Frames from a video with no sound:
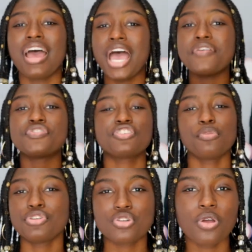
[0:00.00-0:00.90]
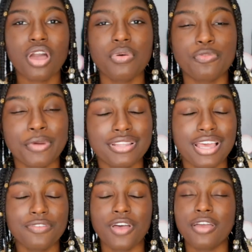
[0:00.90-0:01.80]
I have so much going on with my
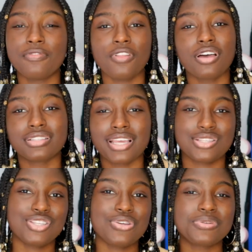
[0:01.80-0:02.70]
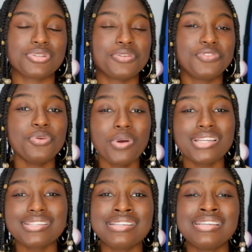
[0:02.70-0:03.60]
life. I vlog that too. So if you want
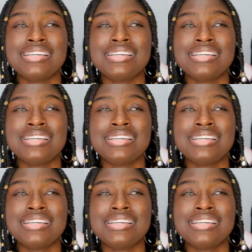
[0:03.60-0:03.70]
to